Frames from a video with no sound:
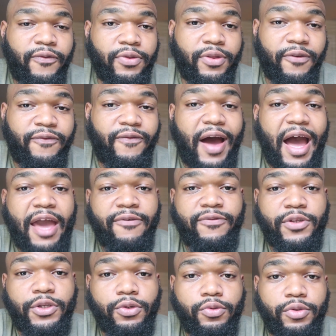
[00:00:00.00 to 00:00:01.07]
the
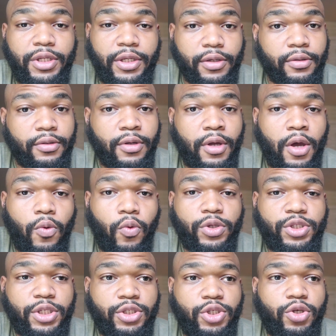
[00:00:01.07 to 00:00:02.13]
5-2 deal,
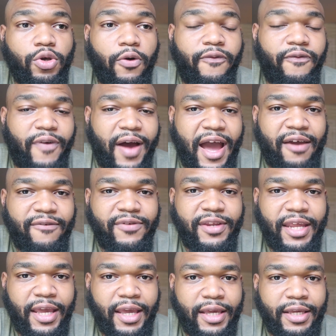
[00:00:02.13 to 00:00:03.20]
which is you go
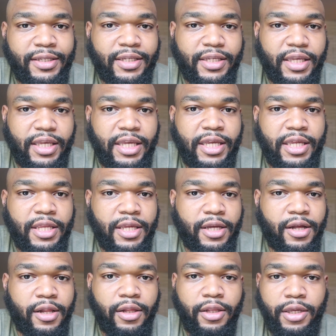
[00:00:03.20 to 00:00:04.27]
5 days
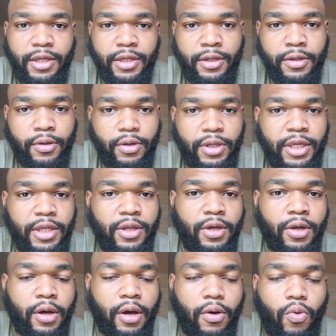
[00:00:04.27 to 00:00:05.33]
eating clean,
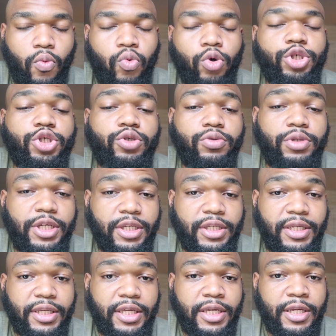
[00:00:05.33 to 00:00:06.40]
eating what you
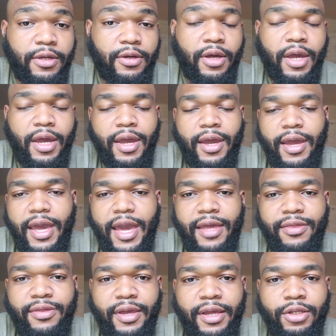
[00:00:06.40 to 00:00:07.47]
need to eat,
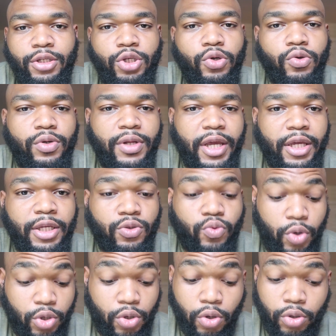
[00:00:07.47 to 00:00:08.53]
and then 2 days
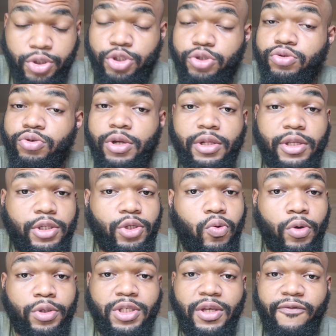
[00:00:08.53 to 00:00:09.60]
where you go strictly
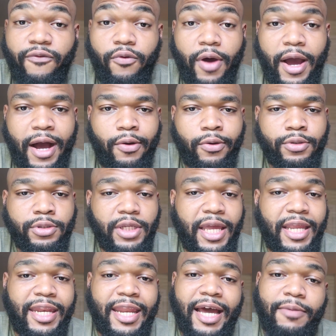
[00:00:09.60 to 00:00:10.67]
24 hours
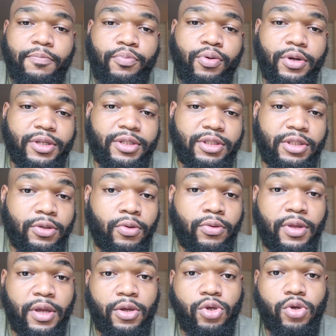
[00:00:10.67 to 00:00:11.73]
and not put a single
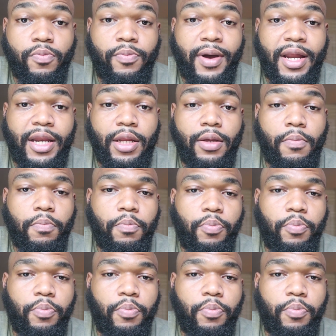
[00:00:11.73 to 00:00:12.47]
thing in your body